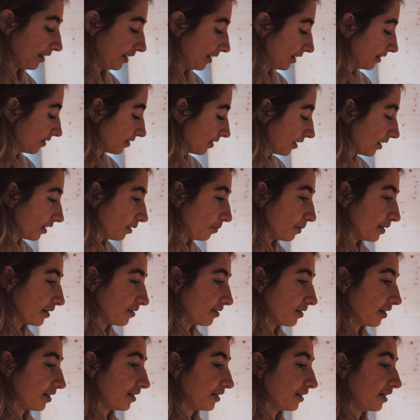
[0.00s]
it's a little bit
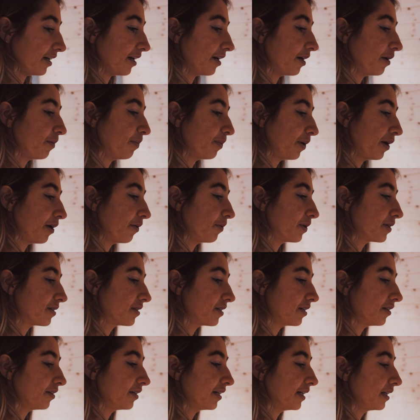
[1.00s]
sturdier, but we
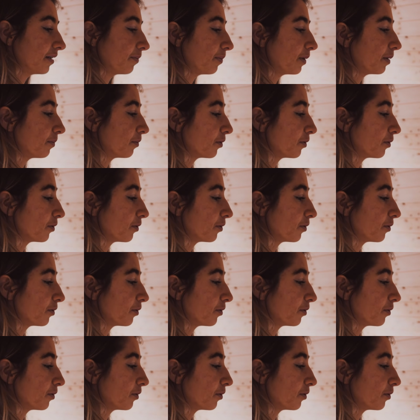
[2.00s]
still need a bit